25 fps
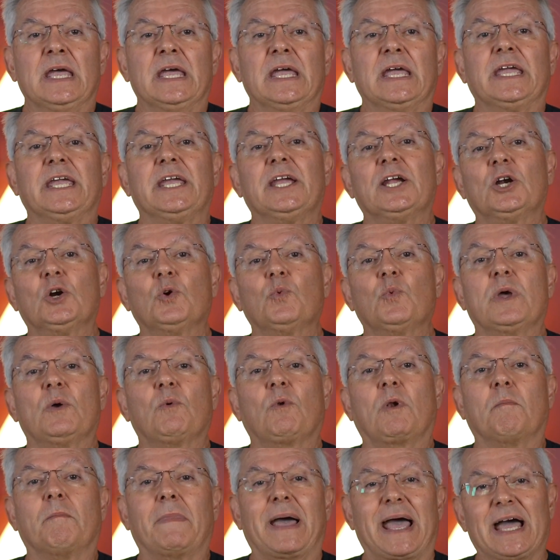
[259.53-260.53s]
Here we
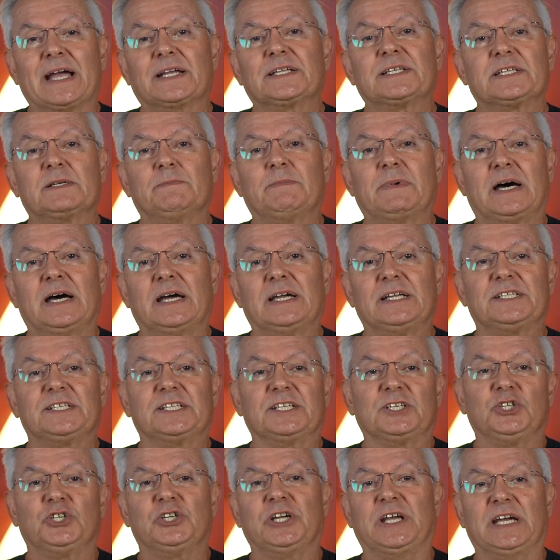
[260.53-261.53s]
will maximize
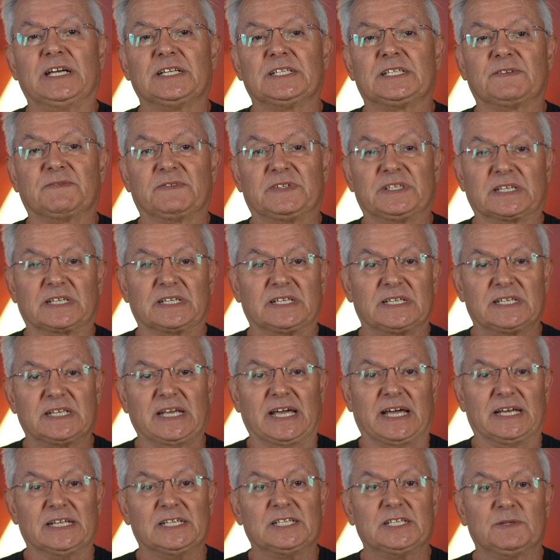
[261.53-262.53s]
the chance of
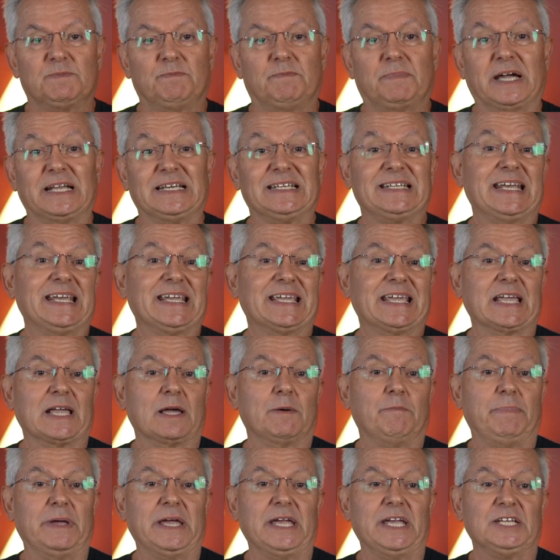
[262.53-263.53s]
success by taking
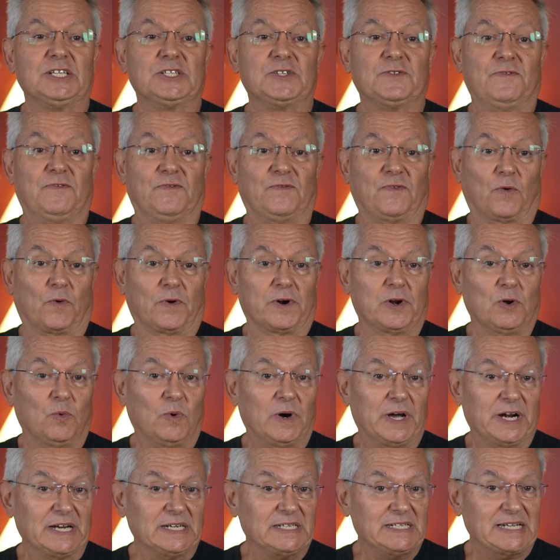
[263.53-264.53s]
a base
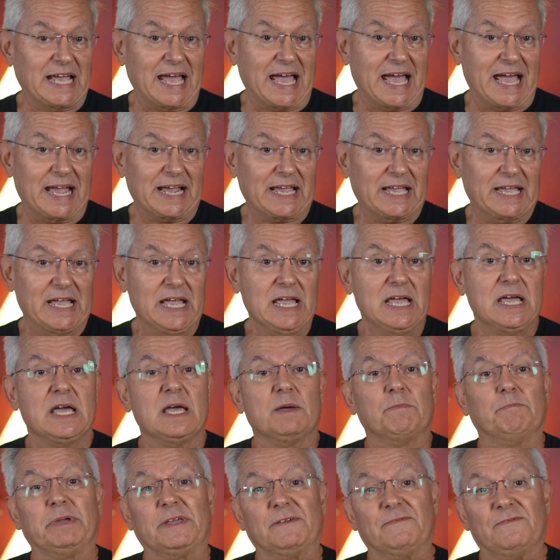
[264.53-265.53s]
4-to-1 attack
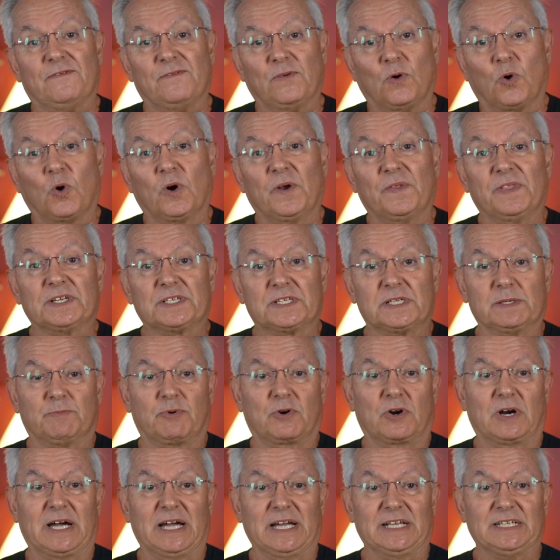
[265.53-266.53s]
before the
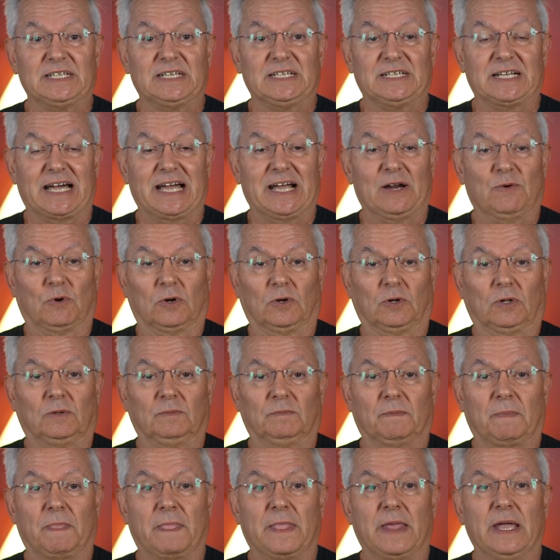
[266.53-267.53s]
surprise die roll.
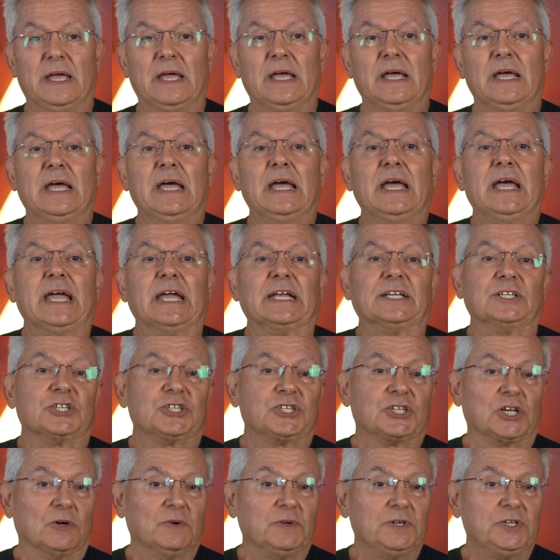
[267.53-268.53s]
In
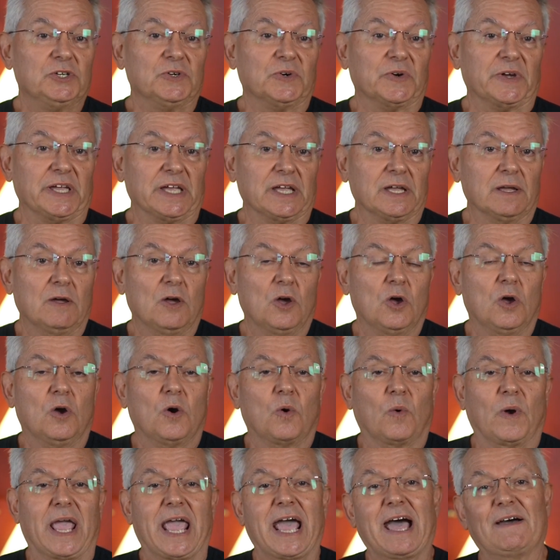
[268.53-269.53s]
so doing,
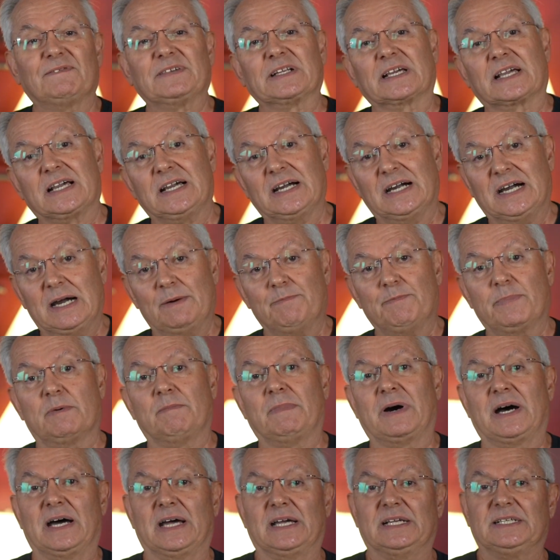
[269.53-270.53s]
we have to
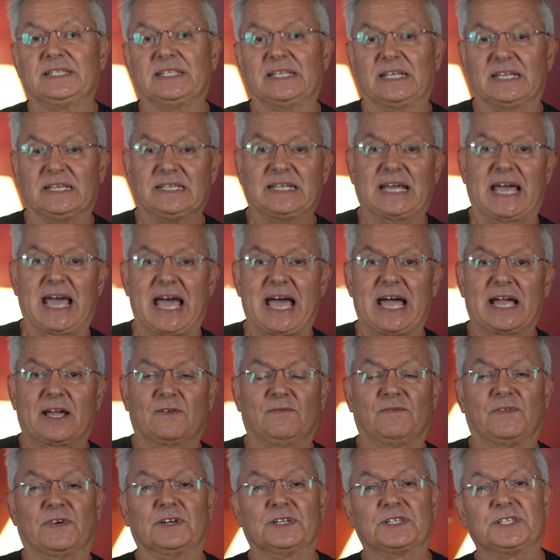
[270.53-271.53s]
compromise the attack
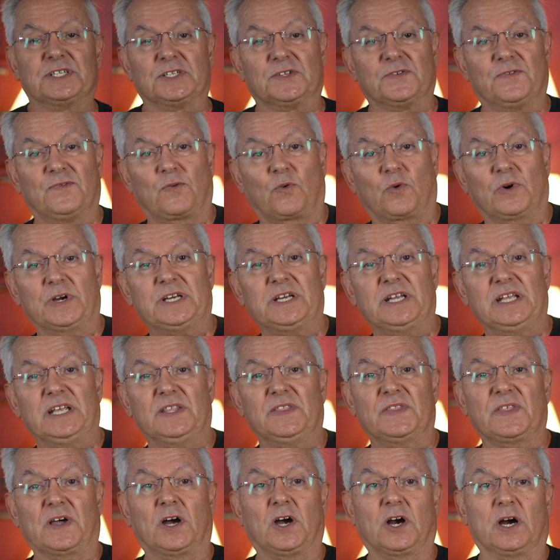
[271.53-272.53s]
versus
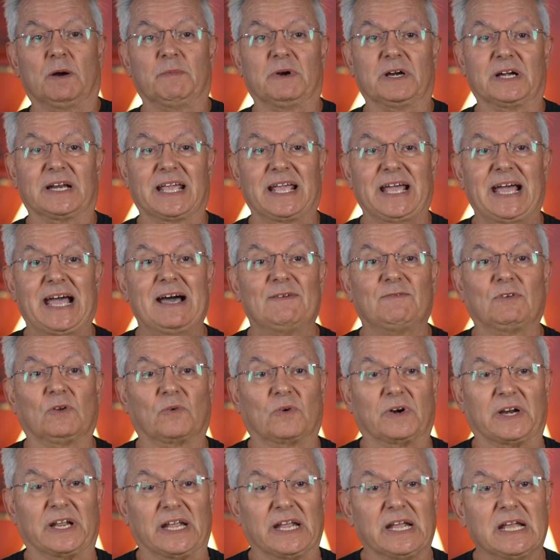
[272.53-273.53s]
14th Armored
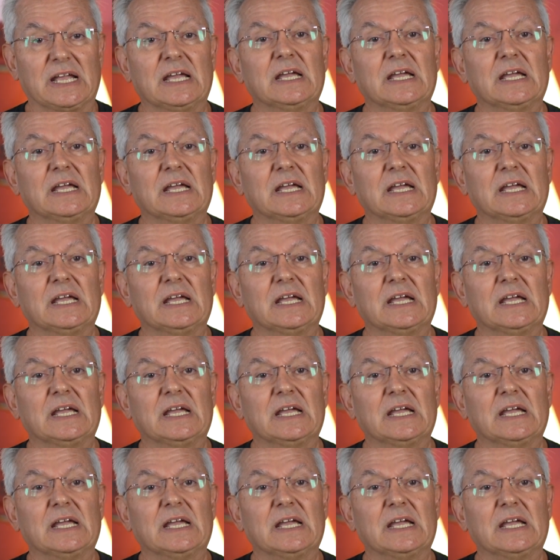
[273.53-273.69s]
Cavalry